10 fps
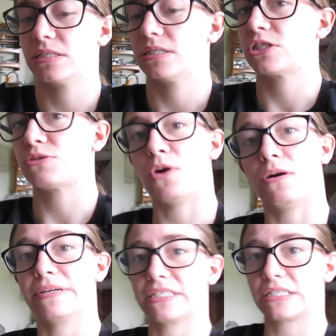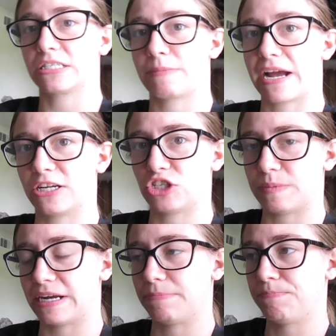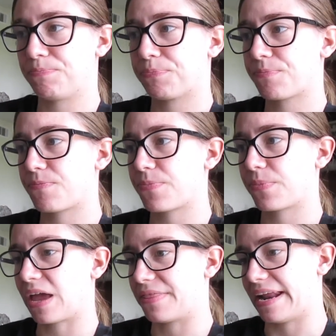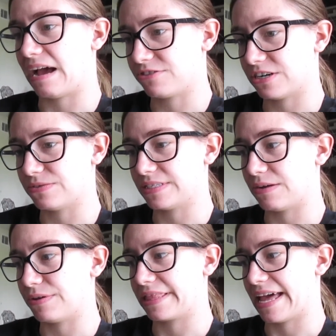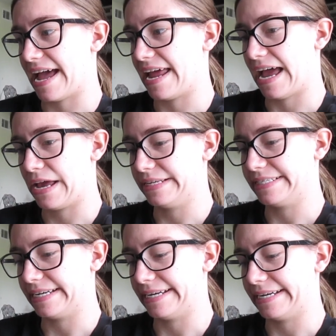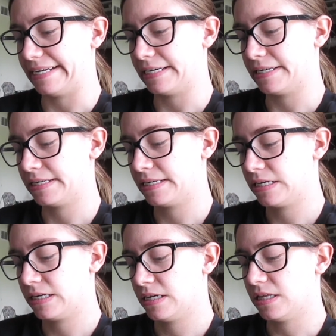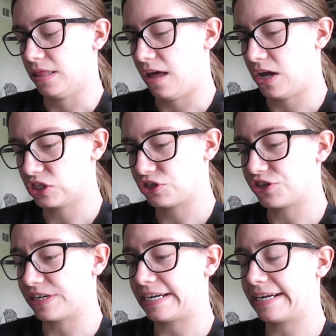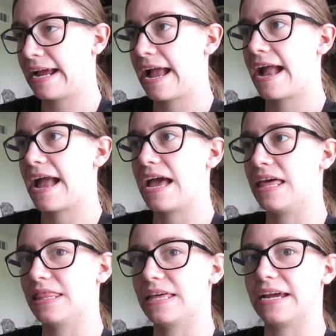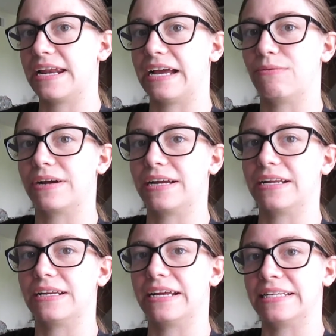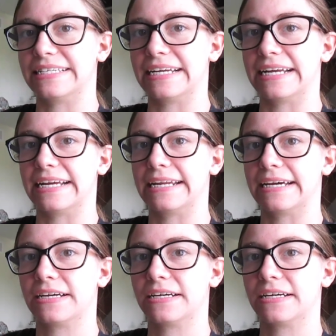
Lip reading: small business management, and then after I was done with that, I did laundry, and then I went and did